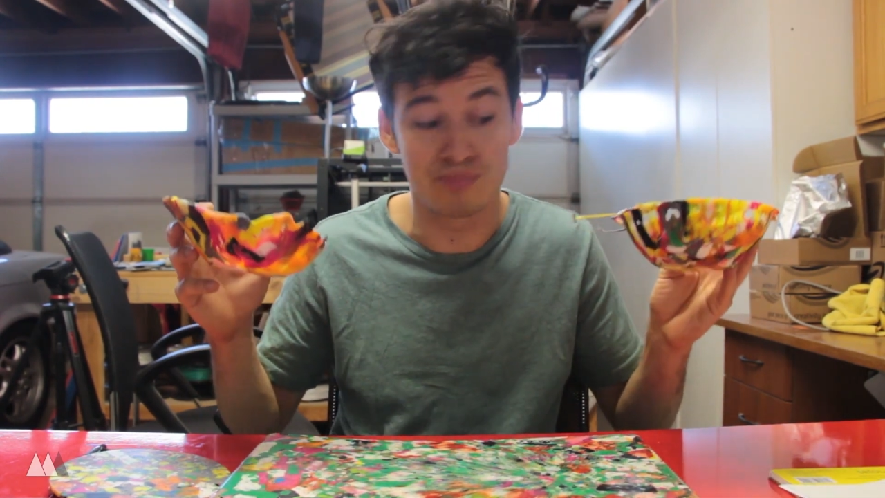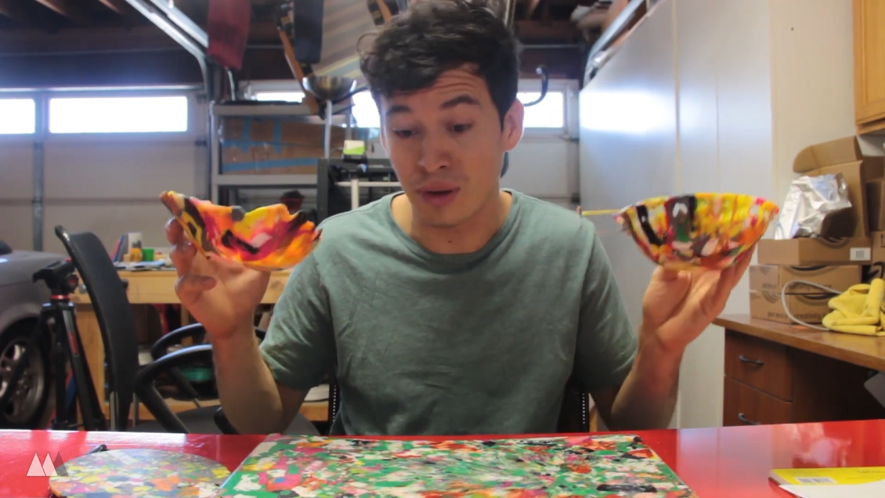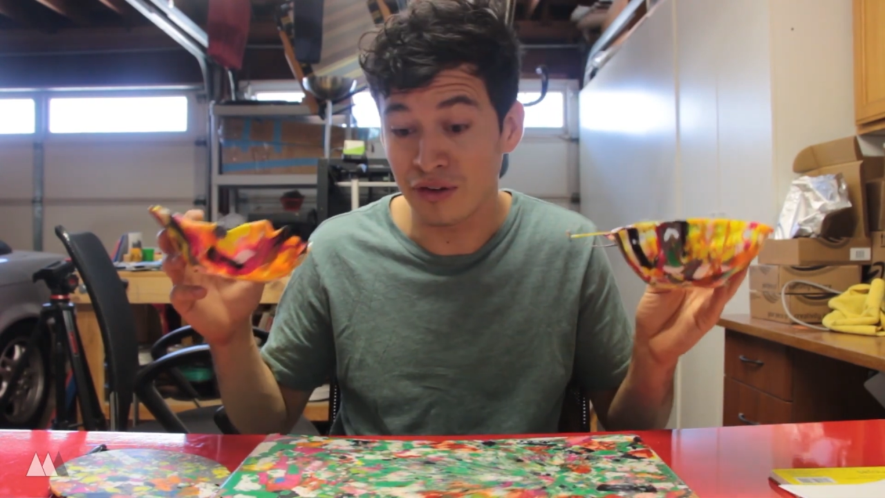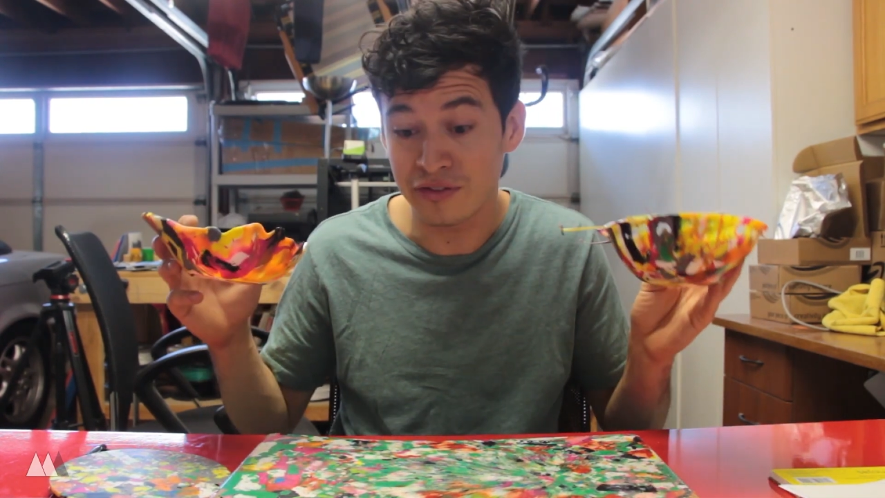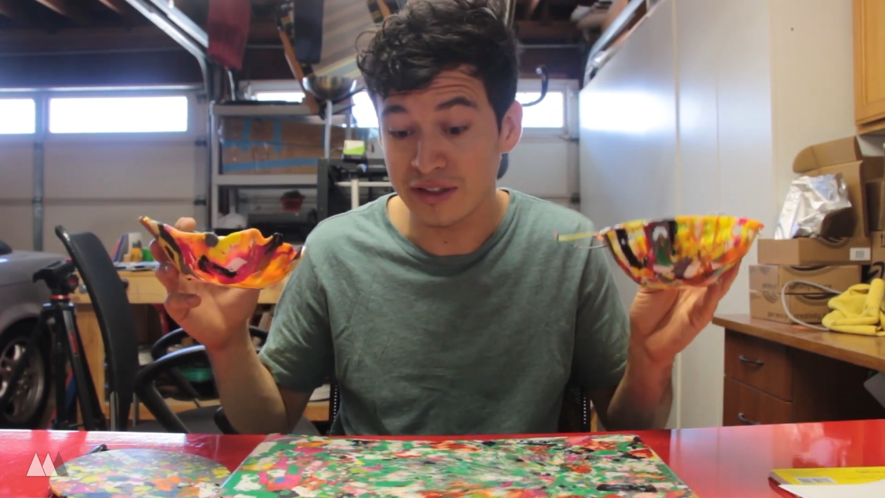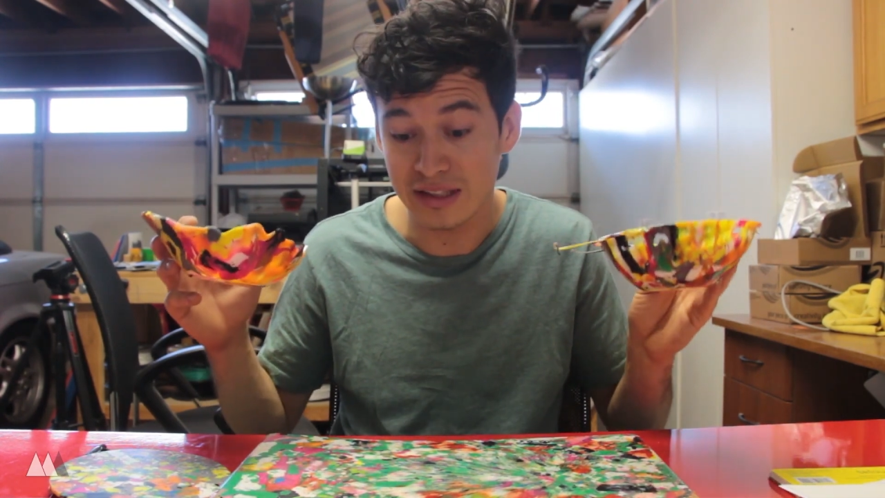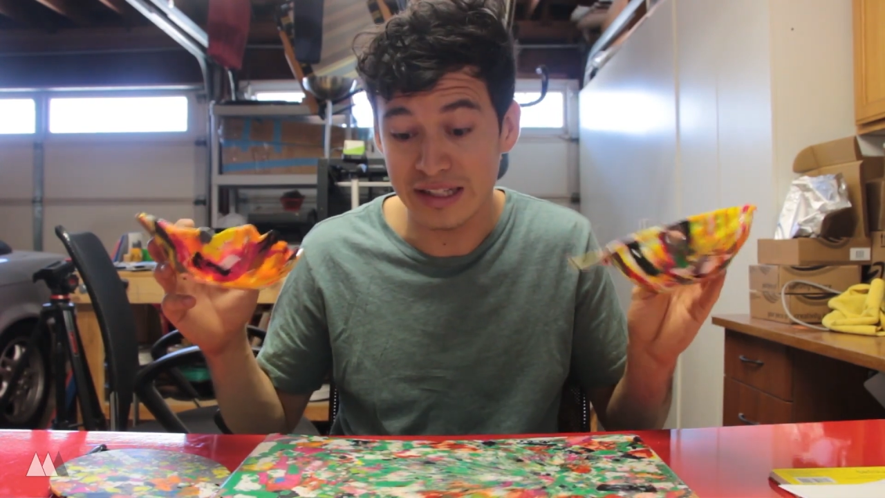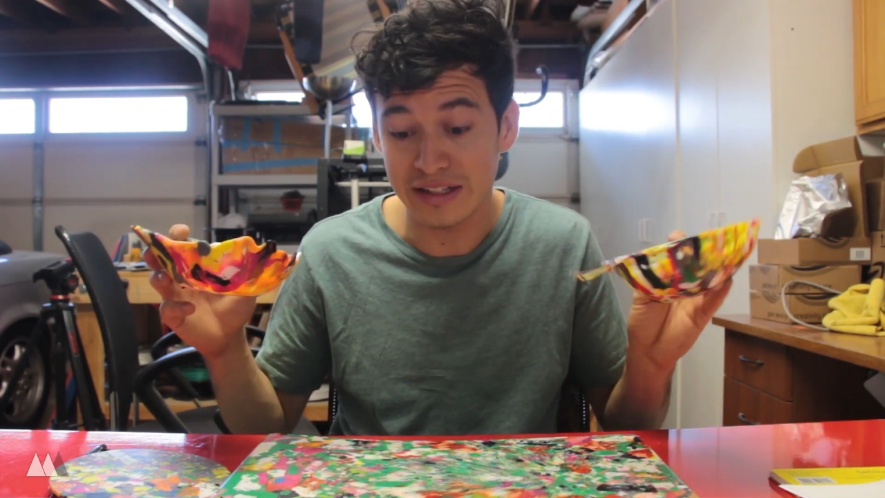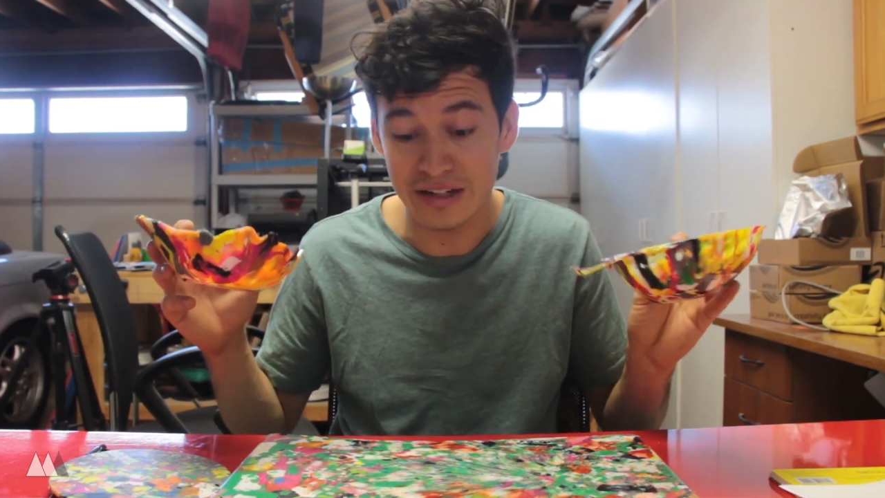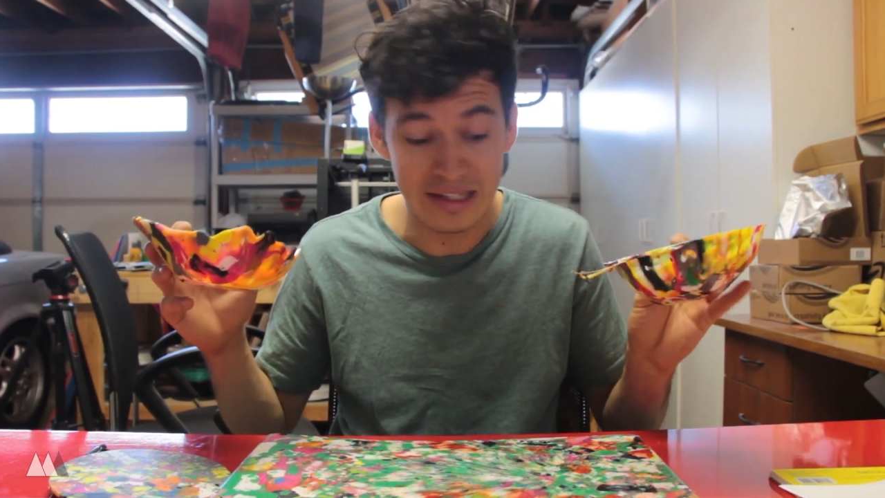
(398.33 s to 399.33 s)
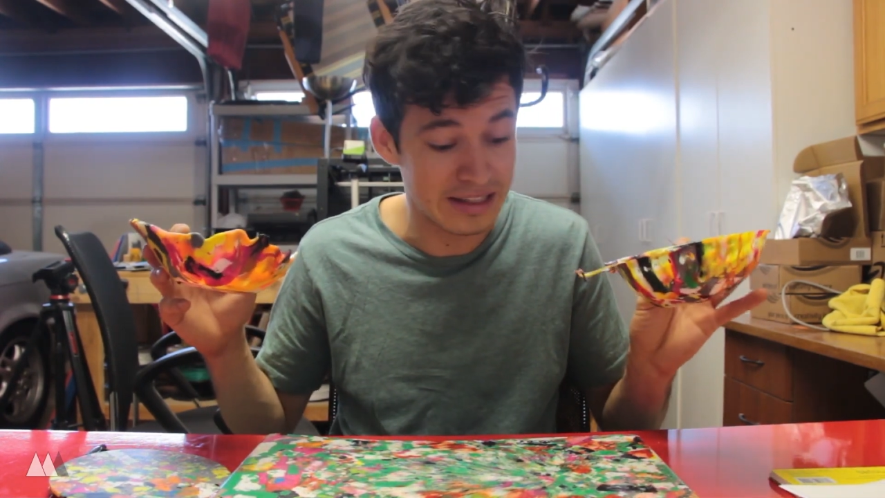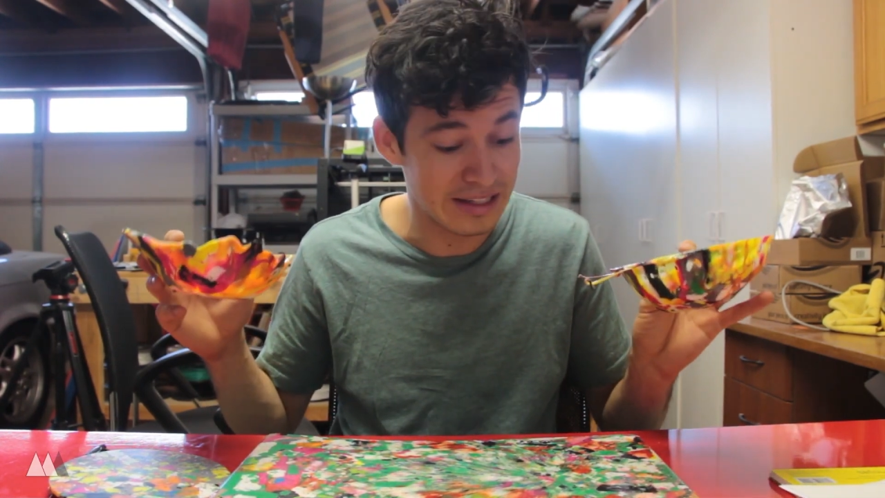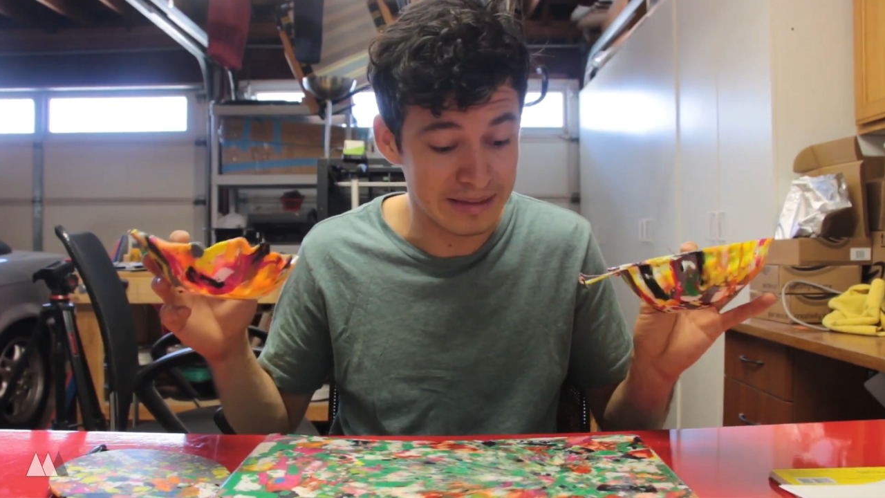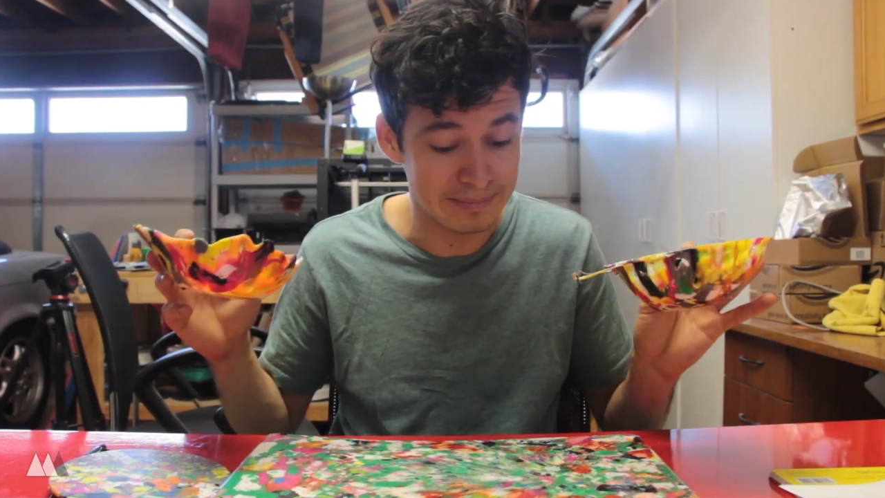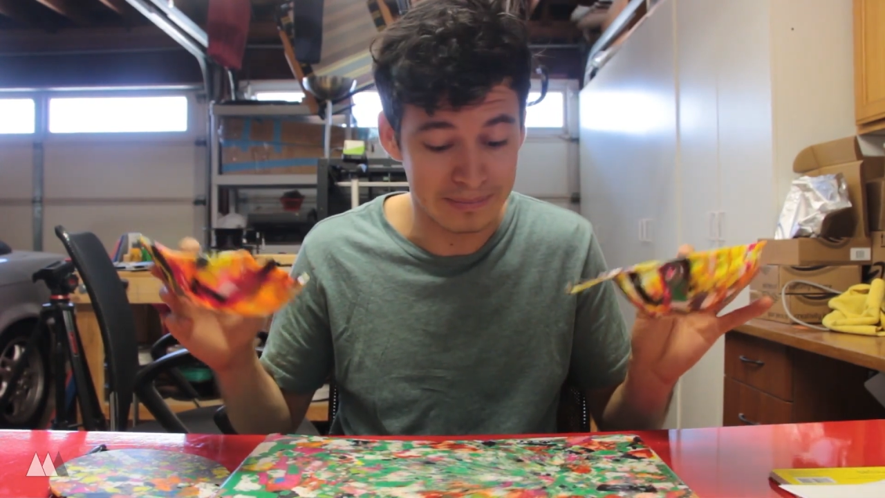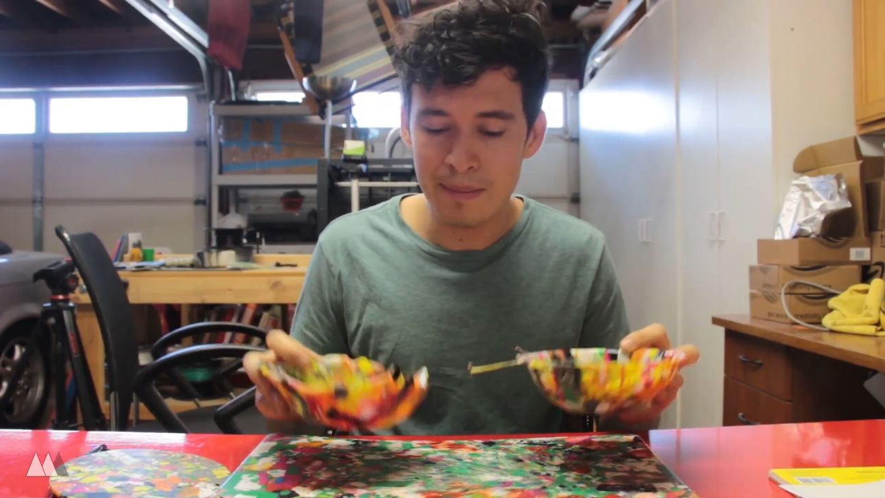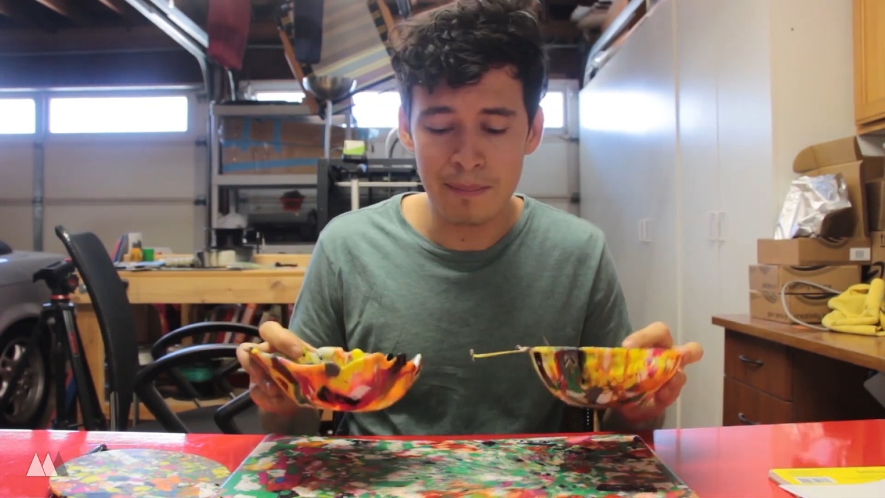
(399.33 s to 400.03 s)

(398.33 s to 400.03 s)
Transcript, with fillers: perfectly or anything.